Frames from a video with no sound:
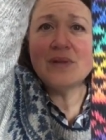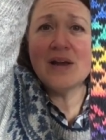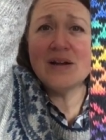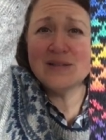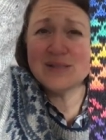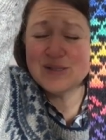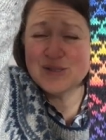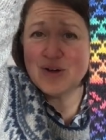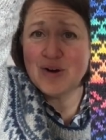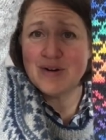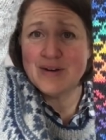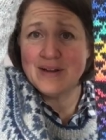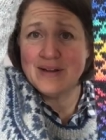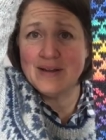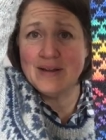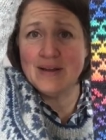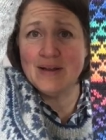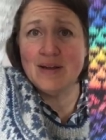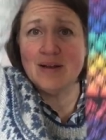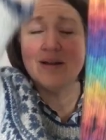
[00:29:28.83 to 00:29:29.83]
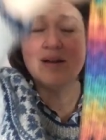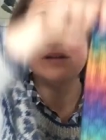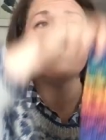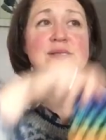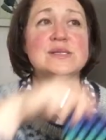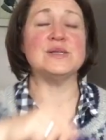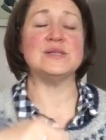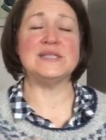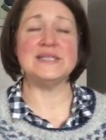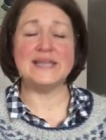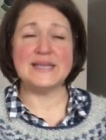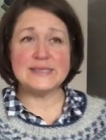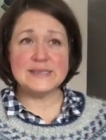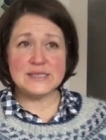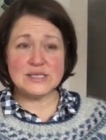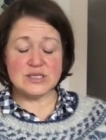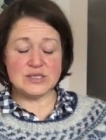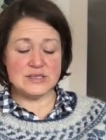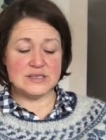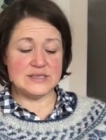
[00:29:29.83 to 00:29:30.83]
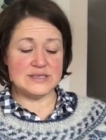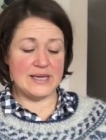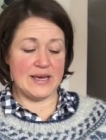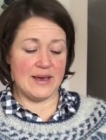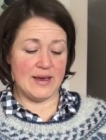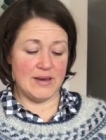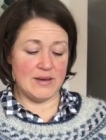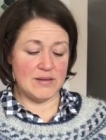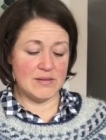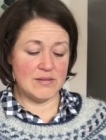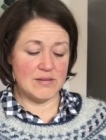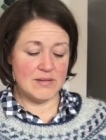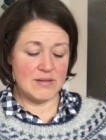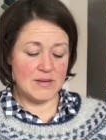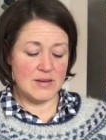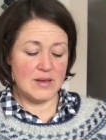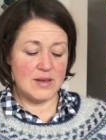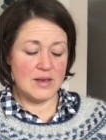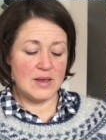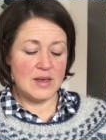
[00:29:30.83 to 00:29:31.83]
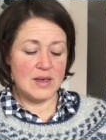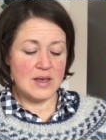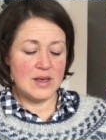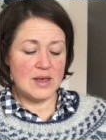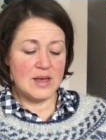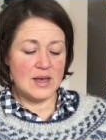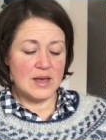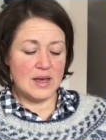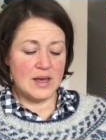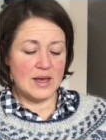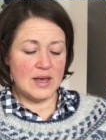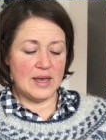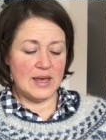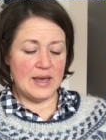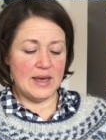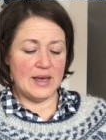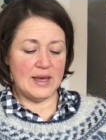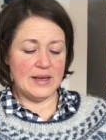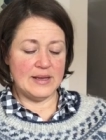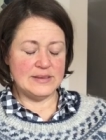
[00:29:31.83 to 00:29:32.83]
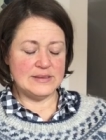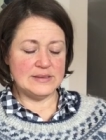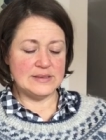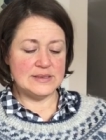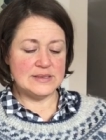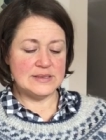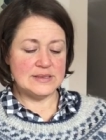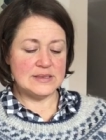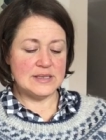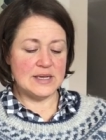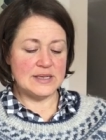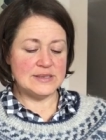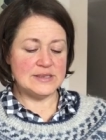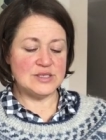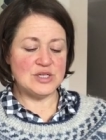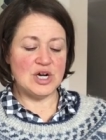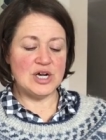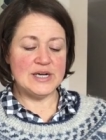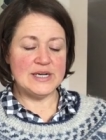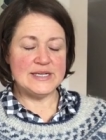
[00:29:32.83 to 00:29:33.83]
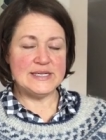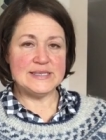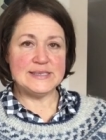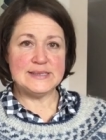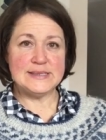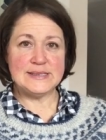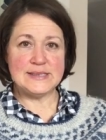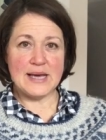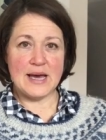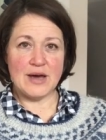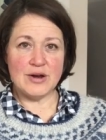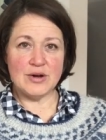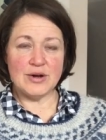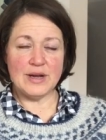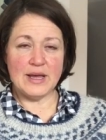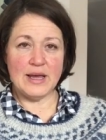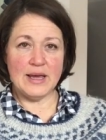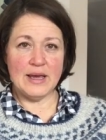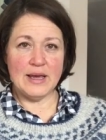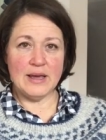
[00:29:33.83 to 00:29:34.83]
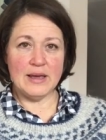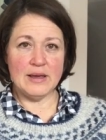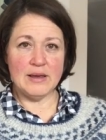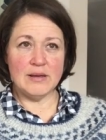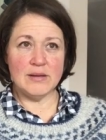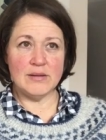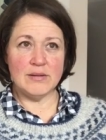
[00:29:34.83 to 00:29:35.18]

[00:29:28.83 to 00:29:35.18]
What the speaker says: I started it, so today's Thursday, and I started it Sunday.